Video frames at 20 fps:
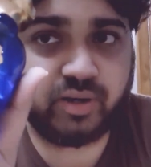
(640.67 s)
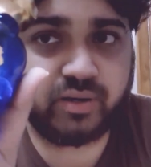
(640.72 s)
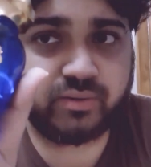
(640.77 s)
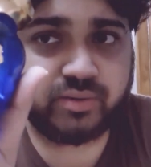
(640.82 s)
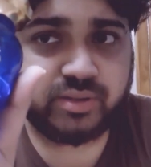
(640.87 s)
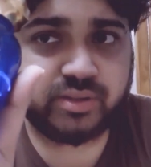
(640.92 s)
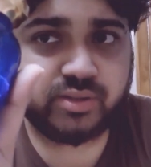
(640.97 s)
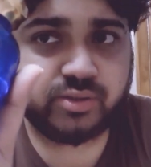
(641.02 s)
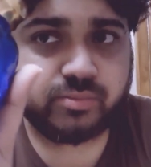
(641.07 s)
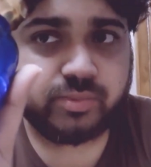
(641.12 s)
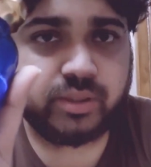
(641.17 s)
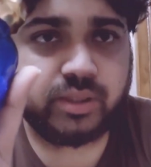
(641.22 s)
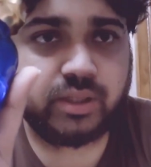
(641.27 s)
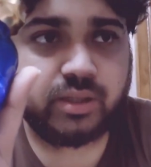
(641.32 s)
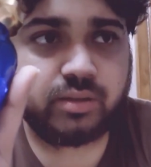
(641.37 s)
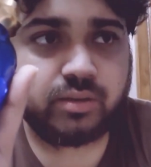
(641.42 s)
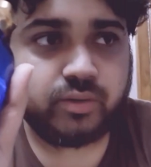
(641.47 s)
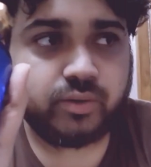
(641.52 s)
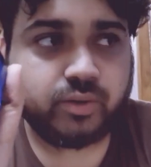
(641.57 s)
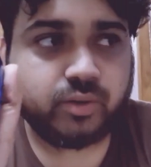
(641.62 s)
of fragrances to
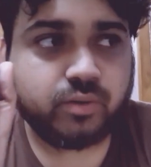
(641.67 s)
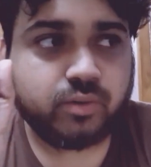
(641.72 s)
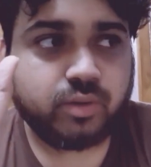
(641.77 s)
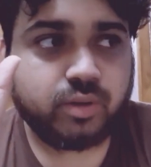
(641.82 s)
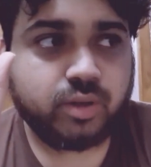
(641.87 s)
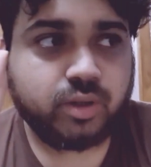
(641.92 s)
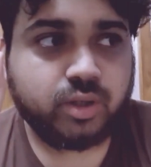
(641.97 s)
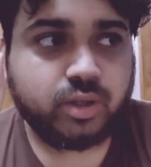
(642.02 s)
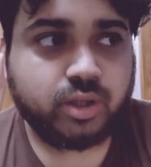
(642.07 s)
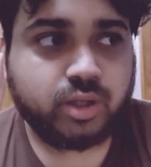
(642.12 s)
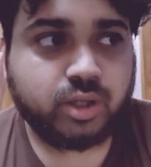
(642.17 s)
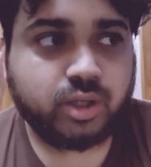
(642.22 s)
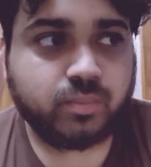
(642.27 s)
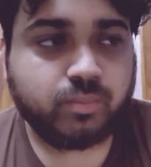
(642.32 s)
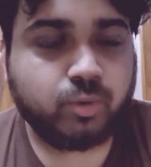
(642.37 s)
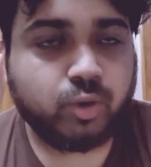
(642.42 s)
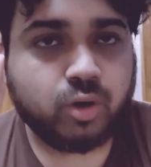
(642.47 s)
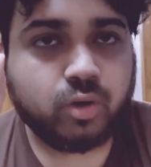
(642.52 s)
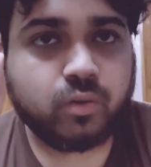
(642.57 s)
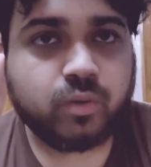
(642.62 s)
be, you know,
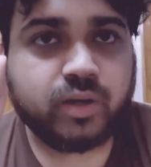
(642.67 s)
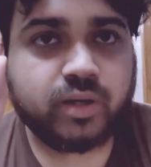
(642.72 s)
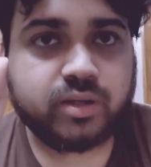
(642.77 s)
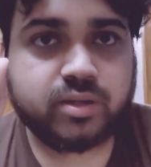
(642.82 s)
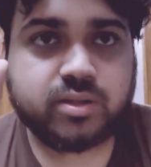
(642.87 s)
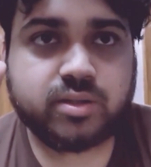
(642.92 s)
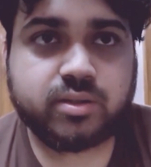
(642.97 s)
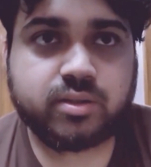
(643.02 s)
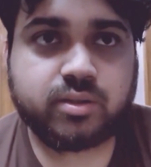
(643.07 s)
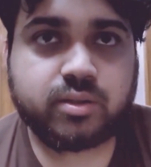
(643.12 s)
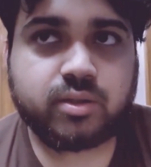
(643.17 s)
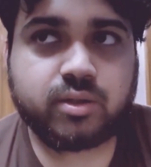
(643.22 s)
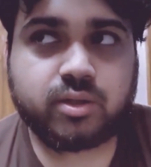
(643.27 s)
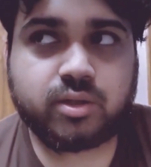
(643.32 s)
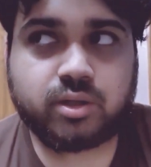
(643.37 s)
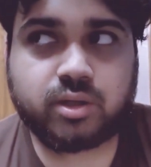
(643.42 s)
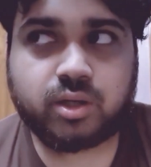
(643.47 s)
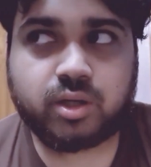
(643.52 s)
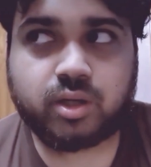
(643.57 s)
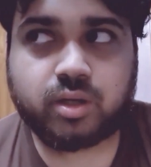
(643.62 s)
a moderate
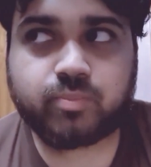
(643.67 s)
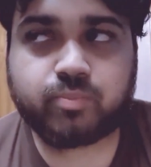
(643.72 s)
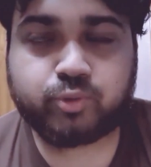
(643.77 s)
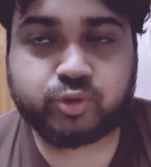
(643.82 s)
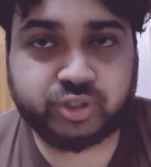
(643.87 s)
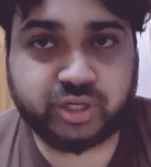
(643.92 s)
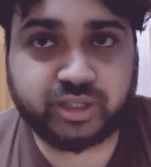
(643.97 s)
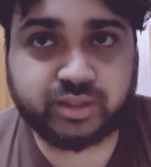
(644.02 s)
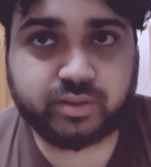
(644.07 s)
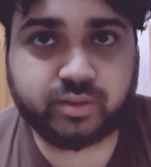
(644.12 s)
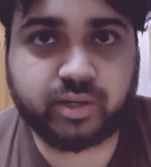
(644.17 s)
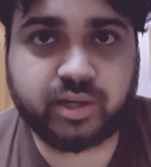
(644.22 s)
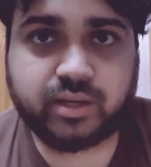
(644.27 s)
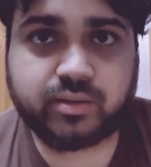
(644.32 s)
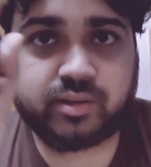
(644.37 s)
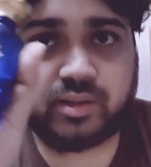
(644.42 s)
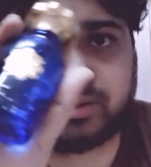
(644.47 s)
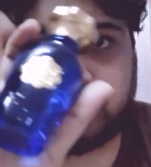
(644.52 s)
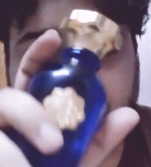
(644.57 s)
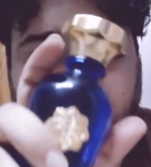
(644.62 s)
projector,
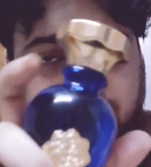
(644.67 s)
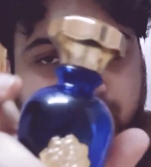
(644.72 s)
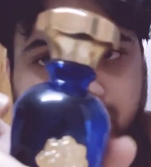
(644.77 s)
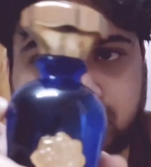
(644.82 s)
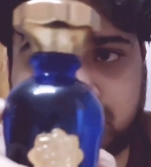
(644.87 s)
and this